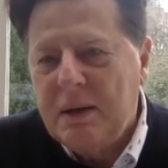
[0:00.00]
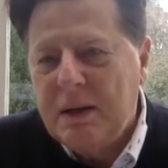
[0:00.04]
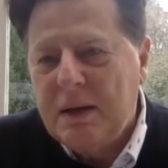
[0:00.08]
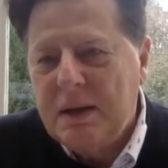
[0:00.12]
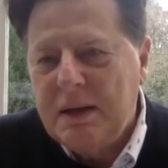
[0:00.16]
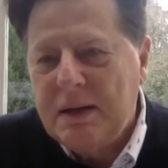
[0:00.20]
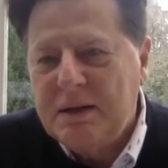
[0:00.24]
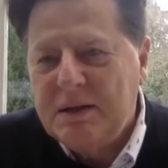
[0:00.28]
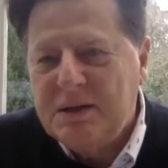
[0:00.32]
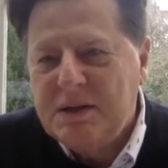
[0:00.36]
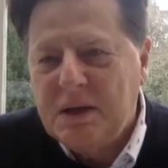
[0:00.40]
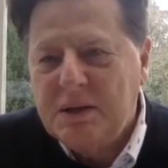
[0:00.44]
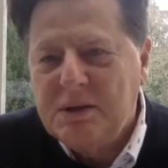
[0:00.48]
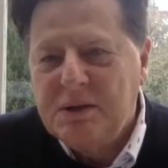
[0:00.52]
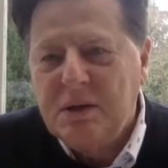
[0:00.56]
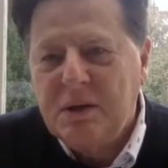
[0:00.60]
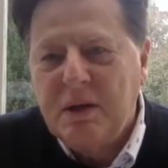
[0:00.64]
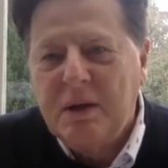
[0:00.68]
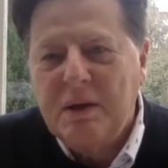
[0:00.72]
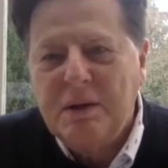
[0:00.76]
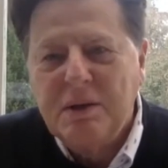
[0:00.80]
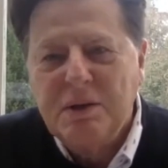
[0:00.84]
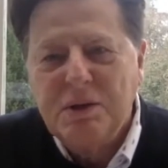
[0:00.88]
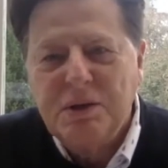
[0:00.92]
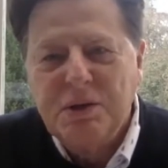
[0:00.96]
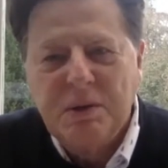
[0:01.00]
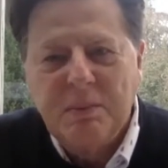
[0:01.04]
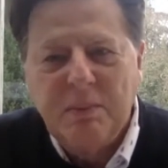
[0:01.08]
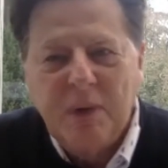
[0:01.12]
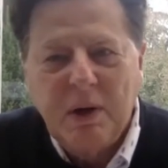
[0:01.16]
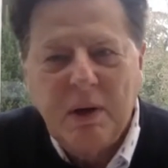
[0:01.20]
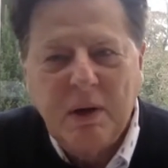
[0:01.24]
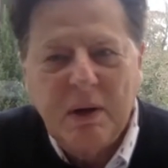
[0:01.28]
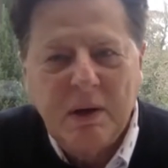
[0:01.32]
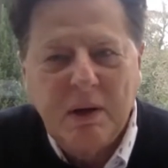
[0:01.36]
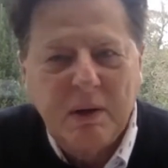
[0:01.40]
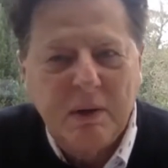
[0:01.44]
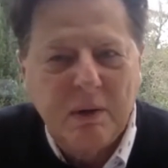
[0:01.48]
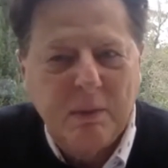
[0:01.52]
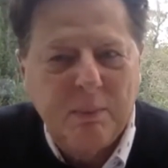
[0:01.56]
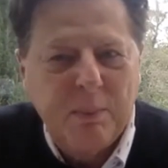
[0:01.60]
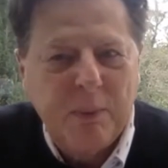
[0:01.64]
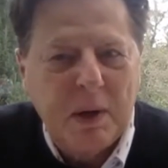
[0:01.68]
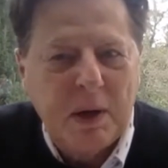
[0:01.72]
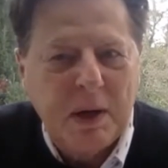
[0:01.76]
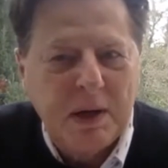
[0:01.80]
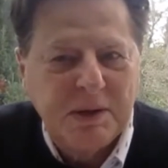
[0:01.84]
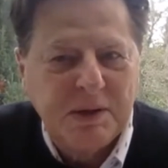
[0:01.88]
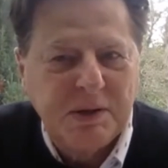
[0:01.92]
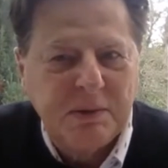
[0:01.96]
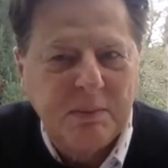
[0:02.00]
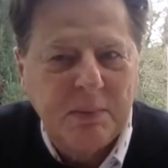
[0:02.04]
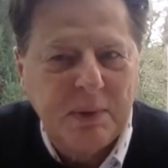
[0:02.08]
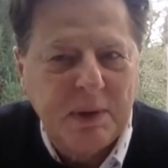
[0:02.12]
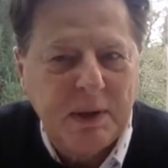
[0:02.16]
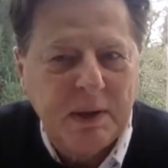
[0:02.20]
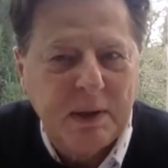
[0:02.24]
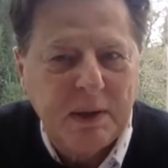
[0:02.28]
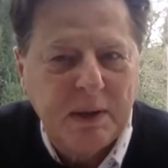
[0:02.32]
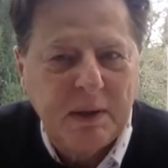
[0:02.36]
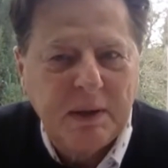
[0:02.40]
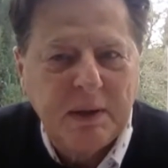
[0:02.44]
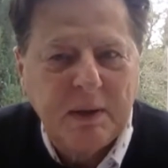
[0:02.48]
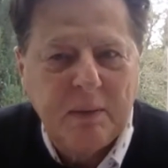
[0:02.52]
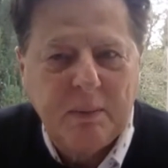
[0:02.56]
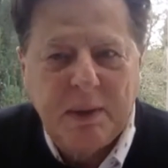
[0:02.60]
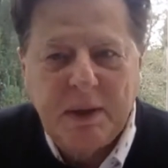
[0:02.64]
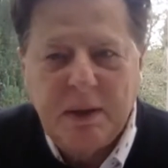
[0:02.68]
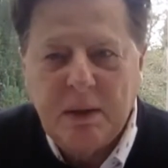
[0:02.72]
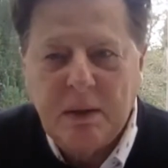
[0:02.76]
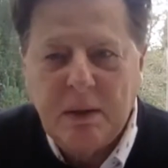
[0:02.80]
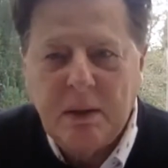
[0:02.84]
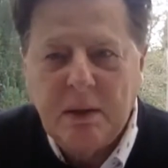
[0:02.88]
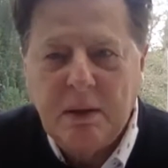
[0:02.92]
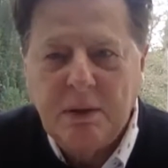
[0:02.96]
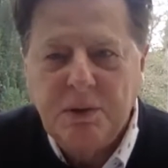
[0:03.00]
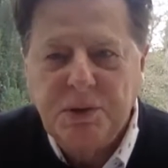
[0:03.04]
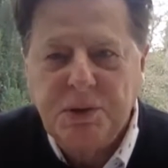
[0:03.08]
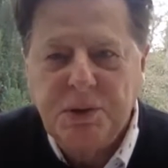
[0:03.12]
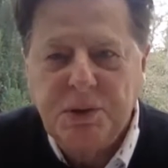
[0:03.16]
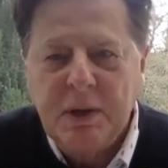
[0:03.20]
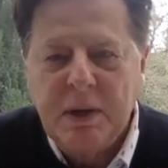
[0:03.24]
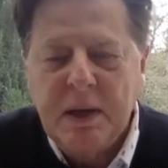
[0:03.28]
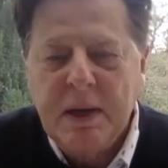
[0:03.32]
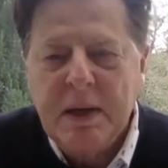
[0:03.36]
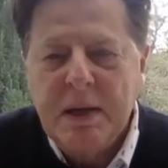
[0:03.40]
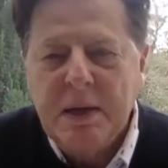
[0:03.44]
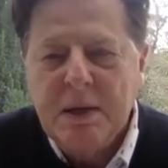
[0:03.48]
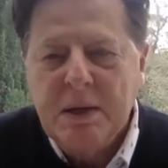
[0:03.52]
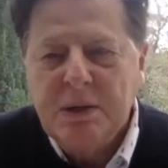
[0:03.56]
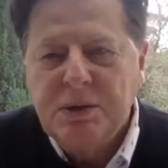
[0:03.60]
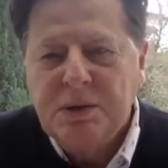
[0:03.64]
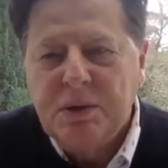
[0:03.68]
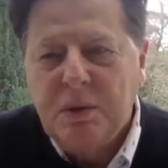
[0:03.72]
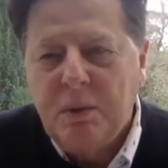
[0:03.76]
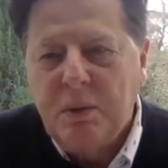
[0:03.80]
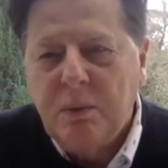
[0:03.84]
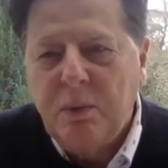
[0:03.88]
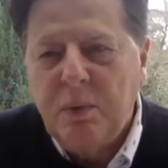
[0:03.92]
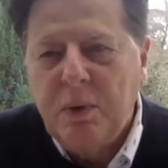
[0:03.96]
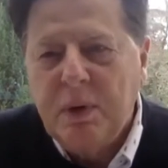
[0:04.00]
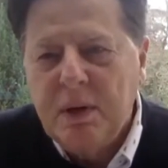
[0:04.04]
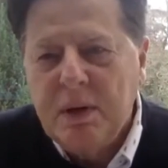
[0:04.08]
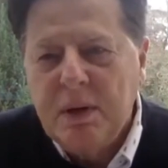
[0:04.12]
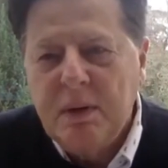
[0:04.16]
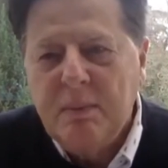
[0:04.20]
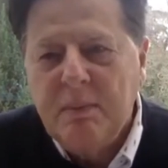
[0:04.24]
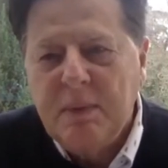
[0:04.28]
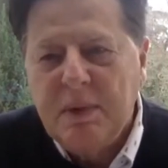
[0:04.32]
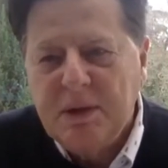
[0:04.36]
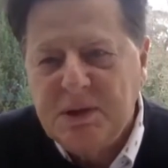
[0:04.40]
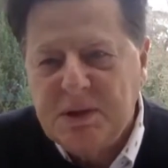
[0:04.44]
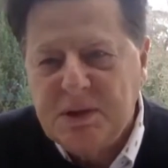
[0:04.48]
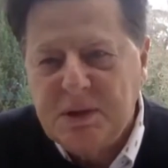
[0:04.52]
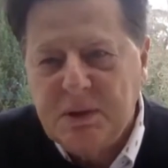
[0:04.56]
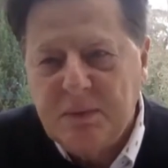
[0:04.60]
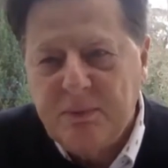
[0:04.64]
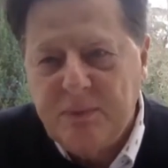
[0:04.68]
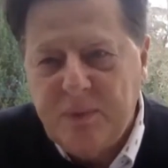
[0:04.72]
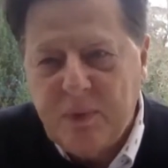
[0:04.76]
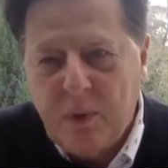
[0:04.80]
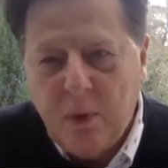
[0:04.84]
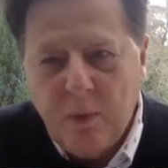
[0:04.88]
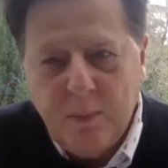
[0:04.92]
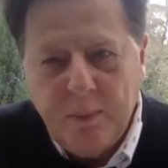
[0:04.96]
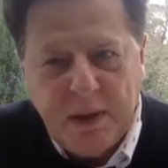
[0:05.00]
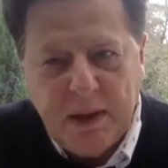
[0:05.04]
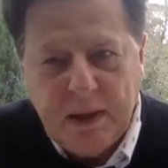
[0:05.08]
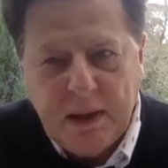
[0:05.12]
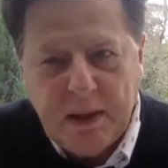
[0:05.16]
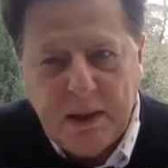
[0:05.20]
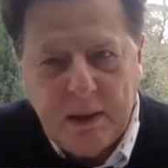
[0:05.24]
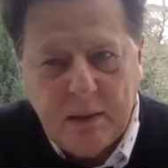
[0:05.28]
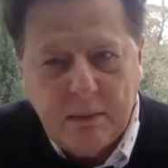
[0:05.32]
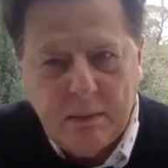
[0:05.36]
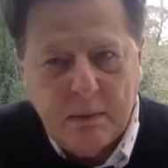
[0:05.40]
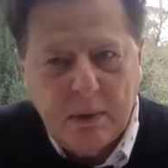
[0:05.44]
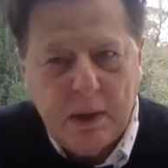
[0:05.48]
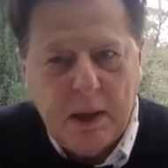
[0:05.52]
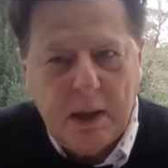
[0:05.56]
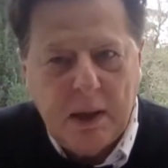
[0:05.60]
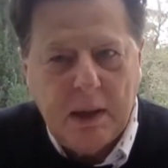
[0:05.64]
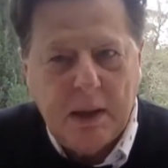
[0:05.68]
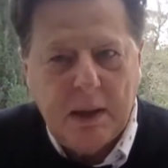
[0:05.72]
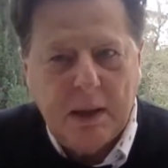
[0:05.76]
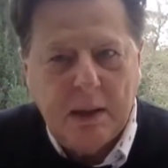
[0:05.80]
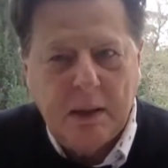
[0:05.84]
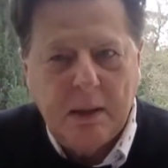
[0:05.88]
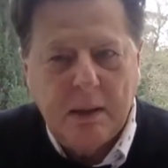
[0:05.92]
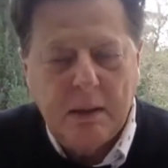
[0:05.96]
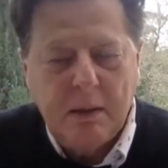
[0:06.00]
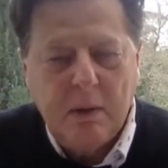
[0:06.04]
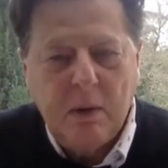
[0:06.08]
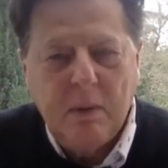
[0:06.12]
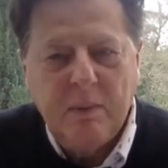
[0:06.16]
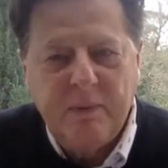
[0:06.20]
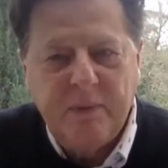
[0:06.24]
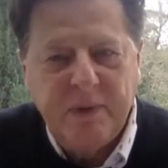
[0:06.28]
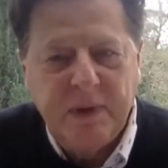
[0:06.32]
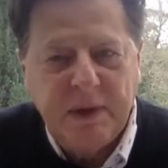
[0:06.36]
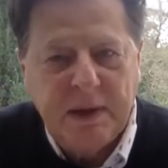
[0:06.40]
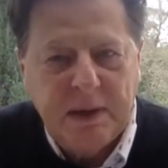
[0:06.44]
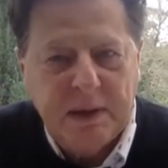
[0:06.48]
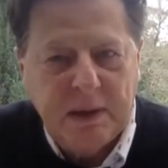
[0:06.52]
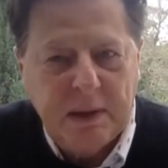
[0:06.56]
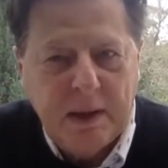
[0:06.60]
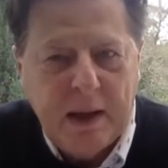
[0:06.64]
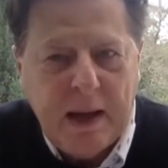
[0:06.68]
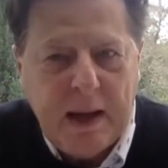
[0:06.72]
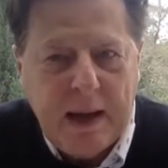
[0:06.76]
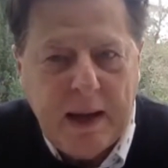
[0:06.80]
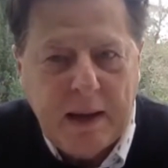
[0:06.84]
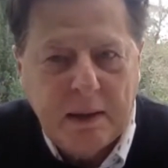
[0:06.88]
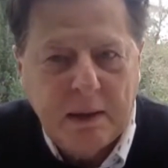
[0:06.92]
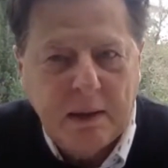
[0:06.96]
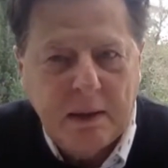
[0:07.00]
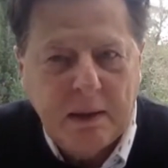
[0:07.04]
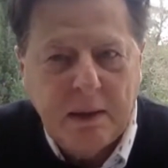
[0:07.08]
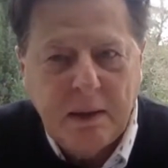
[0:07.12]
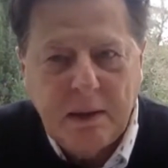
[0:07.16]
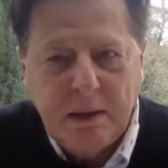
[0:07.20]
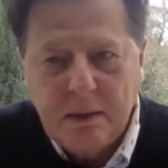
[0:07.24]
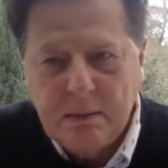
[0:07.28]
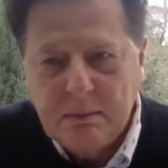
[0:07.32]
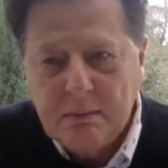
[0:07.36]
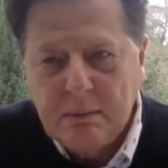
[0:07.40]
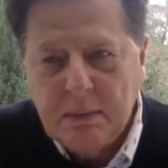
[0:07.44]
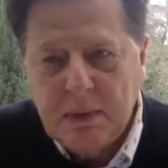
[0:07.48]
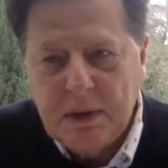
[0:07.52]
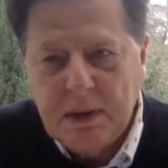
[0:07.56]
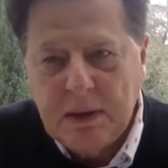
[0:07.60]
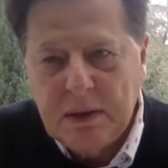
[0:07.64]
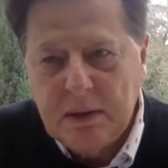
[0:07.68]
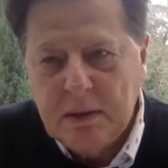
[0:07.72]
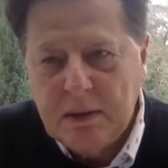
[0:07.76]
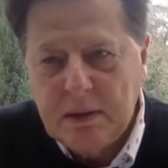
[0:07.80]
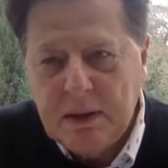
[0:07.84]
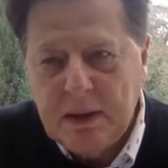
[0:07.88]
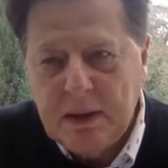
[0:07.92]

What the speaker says: it's as large a market, or possibly a little bit larger. So we're in the midst of opening, hopefully in Canada in the